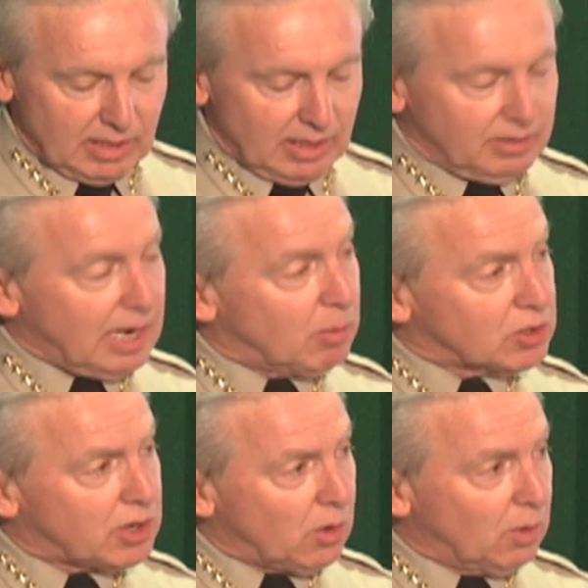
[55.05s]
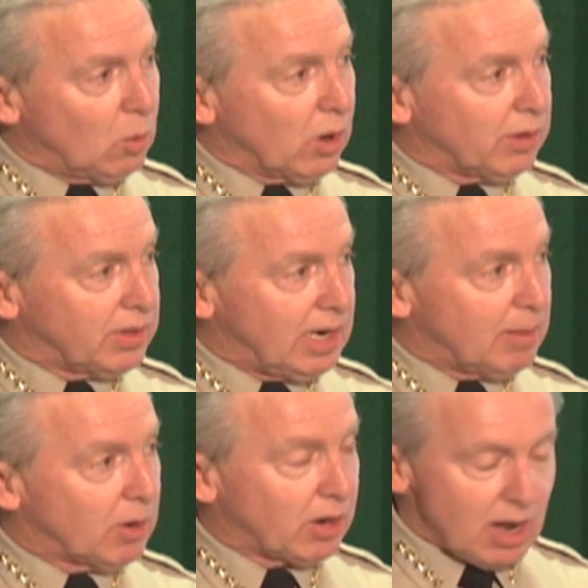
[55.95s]
neighbor's home where the
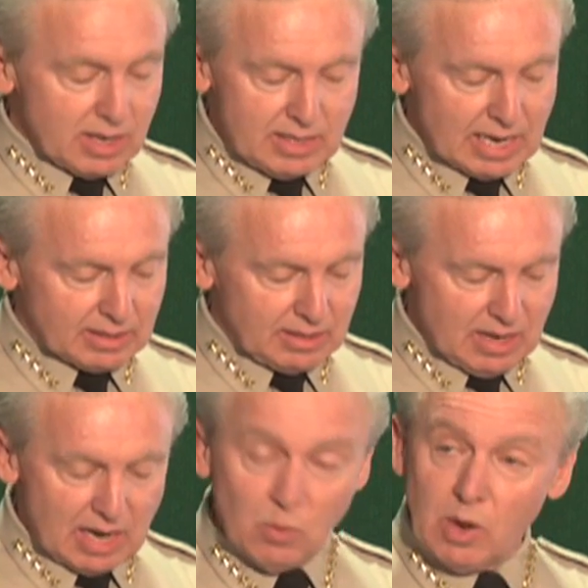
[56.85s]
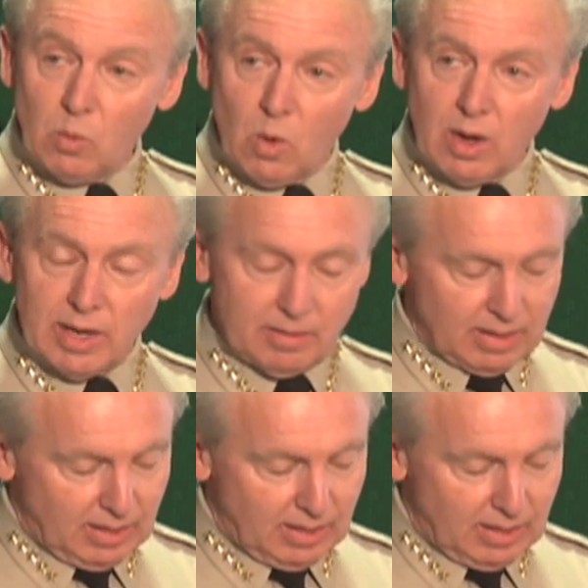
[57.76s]
neighbor contacted 911.